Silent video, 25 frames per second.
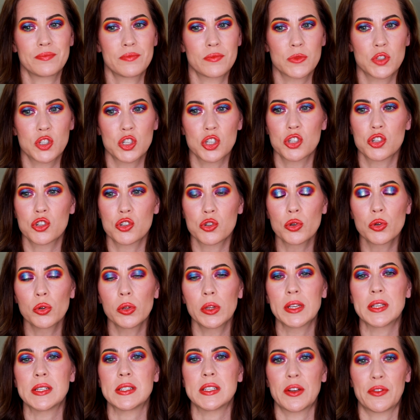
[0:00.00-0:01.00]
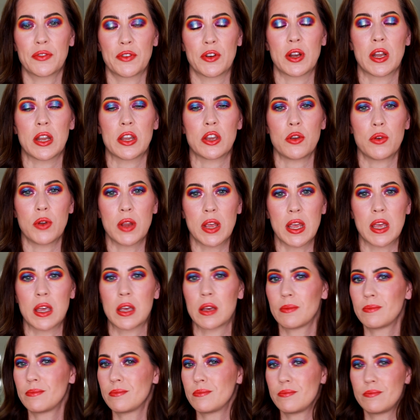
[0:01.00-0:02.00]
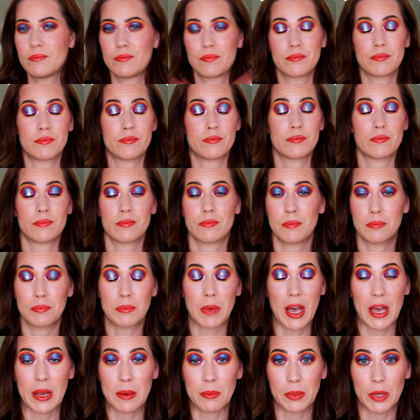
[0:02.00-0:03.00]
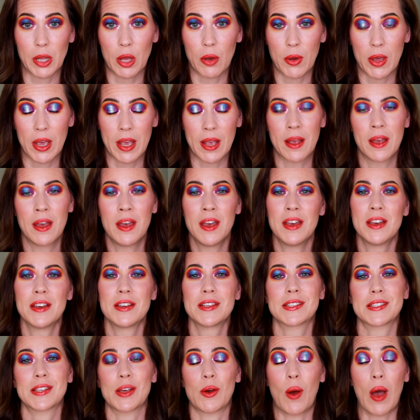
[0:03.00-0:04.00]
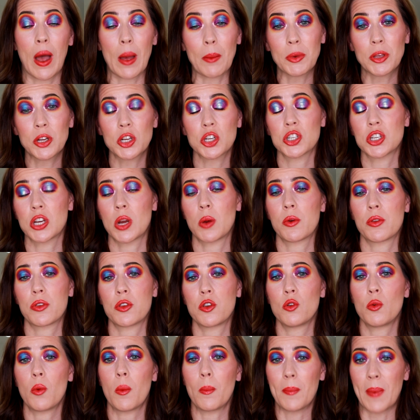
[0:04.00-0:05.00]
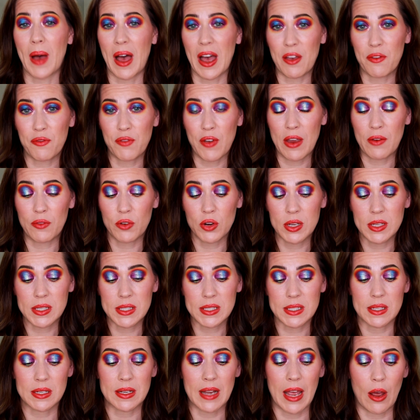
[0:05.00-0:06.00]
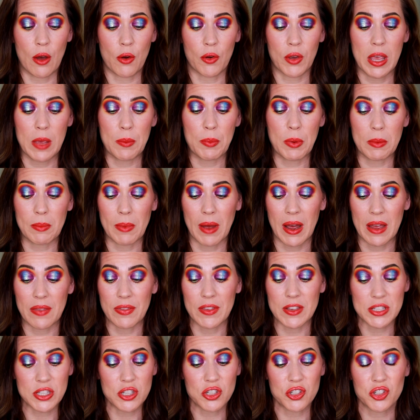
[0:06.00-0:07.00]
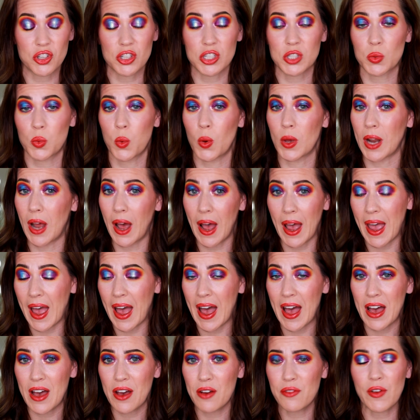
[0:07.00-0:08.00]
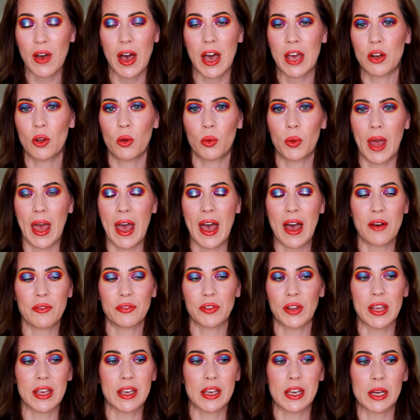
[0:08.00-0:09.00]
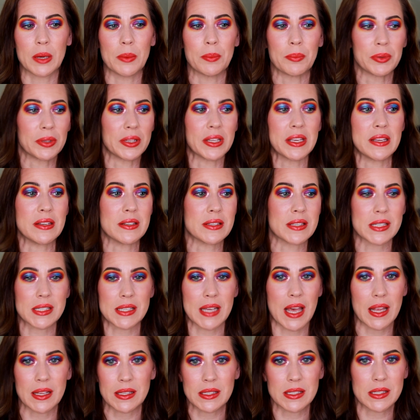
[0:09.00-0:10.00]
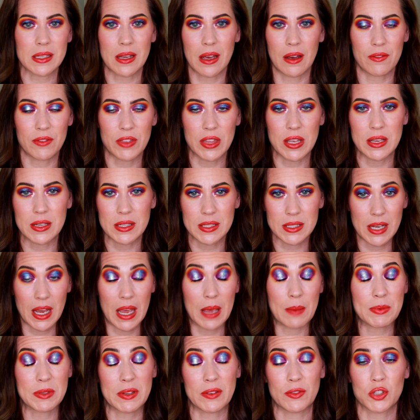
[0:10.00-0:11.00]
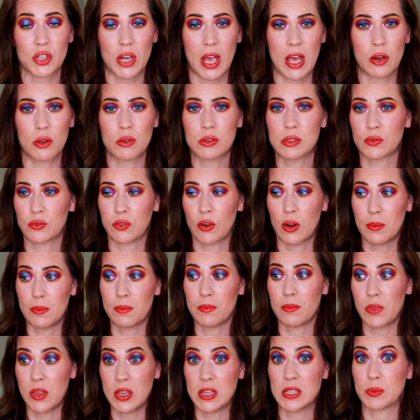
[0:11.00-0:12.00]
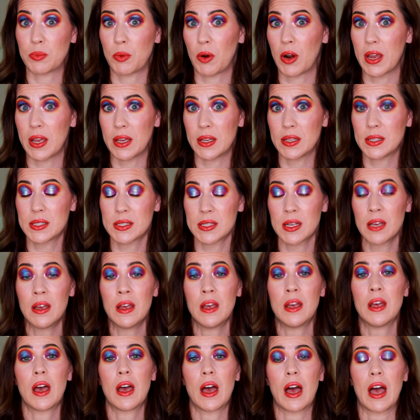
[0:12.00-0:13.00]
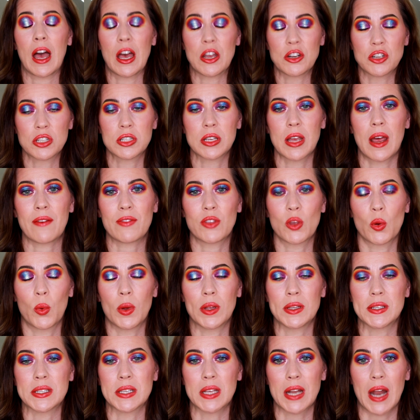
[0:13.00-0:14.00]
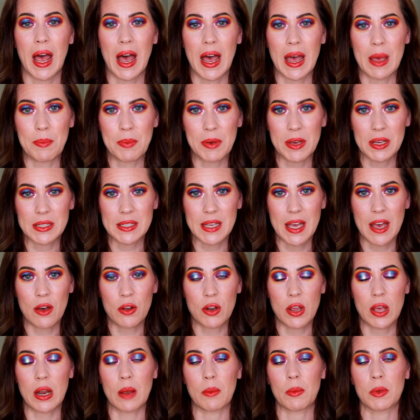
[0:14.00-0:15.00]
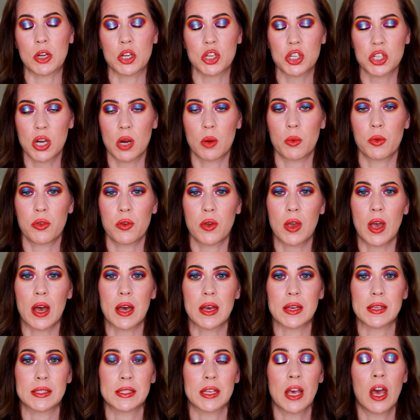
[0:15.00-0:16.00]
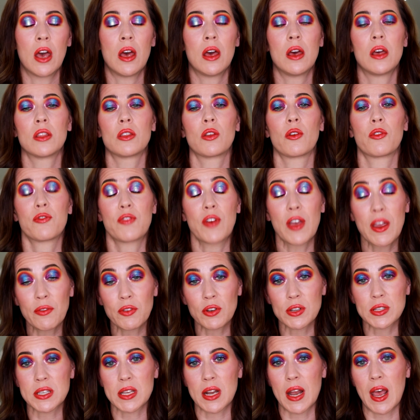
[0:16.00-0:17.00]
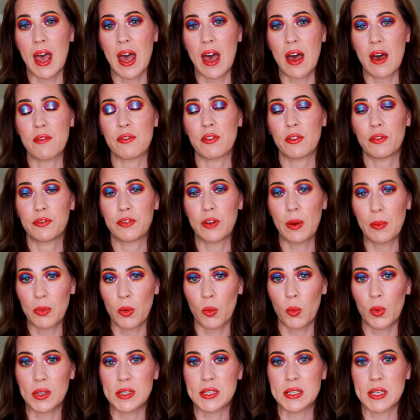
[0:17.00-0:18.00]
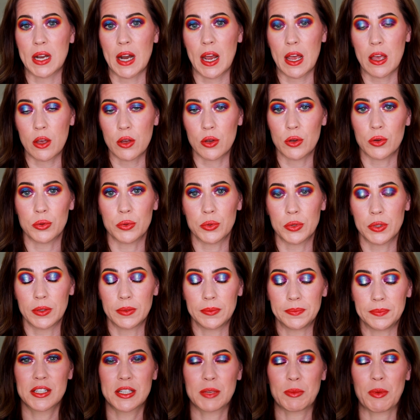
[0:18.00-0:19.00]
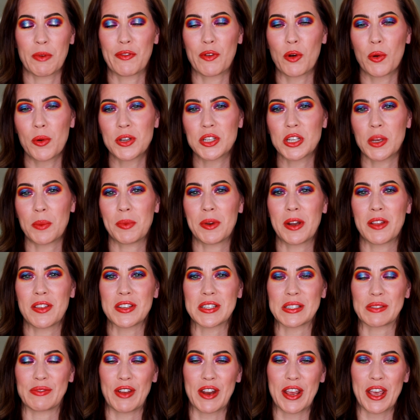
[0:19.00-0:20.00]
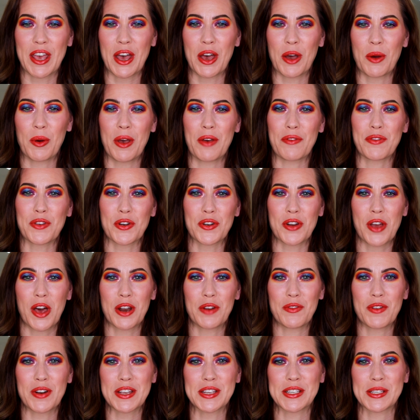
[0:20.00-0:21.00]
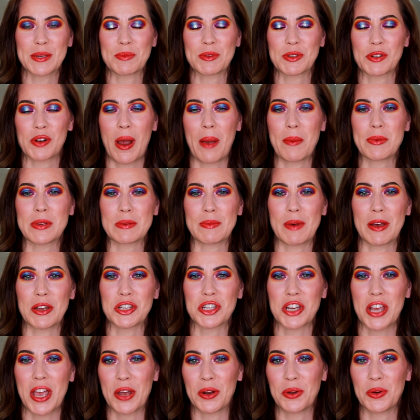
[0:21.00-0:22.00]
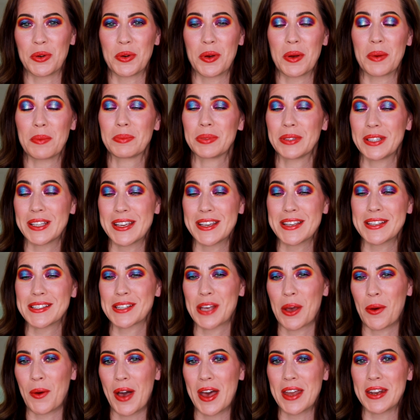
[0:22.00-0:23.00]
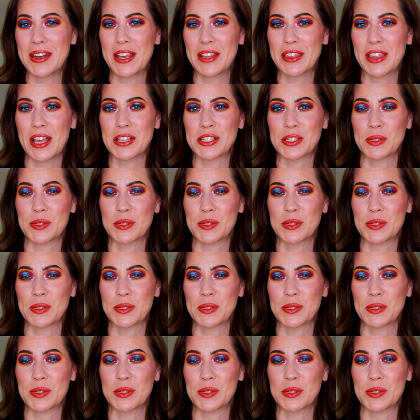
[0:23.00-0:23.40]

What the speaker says: just truly different, unique, mind-blowing. So I'm going to share with you my favorites. Now keep in mind, this is just what I have. I don't have like complete sets of these types of shadows from these brands. I just have the ones that I picked out, and I'm going to share with you guys the favorites that I have from the ones that I own. So before we jump into this video, if you're not already subscribed to my channel, please go ahead and hit that